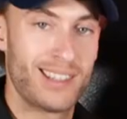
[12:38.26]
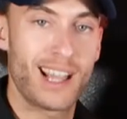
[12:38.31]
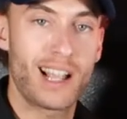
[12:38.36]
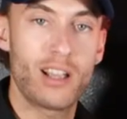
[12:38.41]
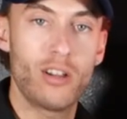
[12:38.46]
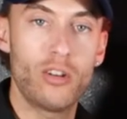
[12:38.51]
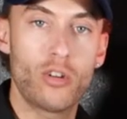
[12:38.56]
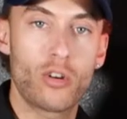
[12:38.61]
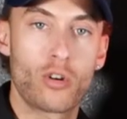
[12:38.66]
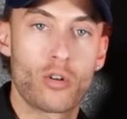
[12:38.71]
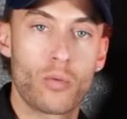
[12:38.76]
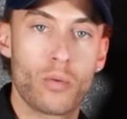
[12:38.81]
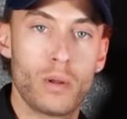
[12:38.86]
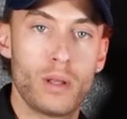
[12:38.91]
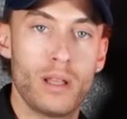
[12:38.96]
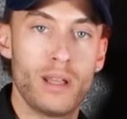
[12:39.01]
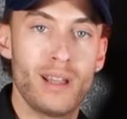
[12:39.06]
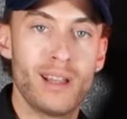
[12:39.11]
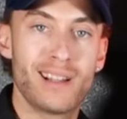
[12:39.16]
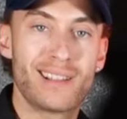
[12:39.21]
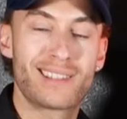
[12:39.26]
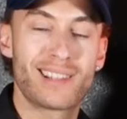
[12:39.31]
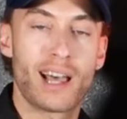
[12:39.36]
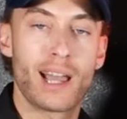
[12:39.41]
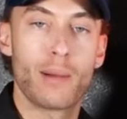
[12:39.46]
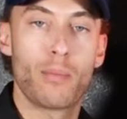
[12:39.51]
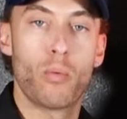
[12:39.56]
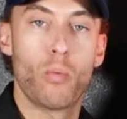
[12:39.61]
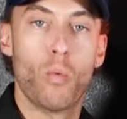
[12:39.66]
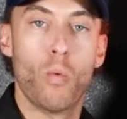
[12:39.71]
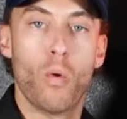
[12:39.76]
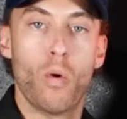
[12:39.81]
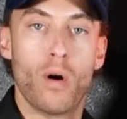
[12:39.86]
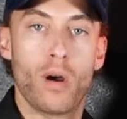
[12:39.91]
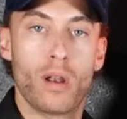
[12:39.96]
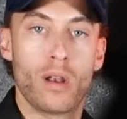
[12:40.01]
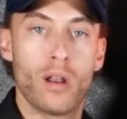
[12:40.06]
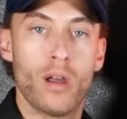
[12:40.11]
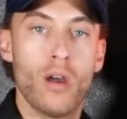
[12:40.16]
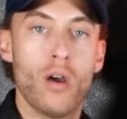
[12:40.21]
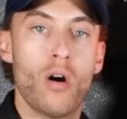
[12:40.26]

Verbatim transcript: second degree type 1,